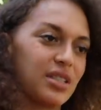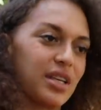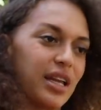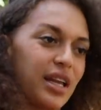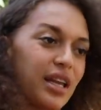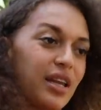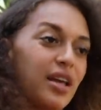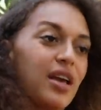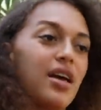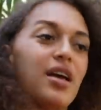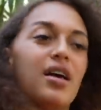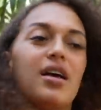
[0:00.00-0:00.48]

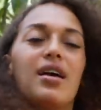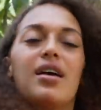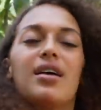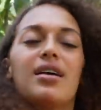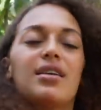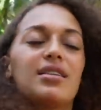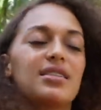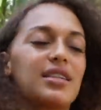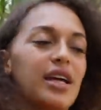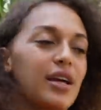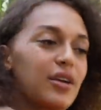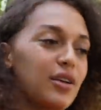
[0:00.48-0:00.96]
And
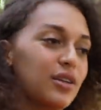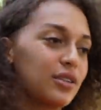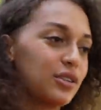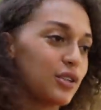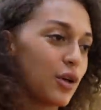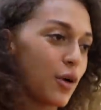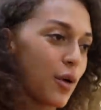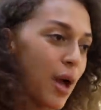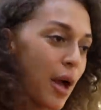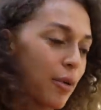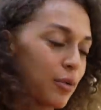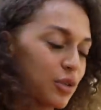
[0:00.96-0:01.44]

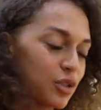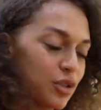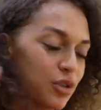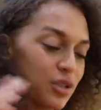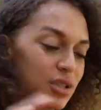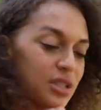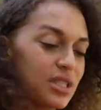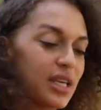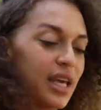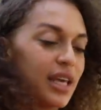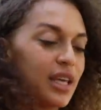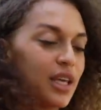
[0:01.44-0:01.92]
so I was
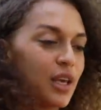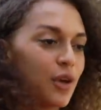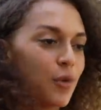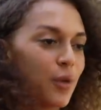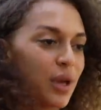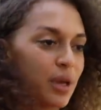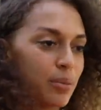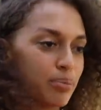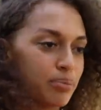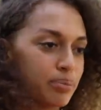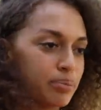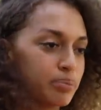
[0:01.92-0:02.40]

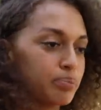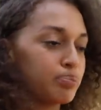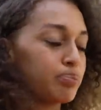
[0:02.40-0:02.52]
continuing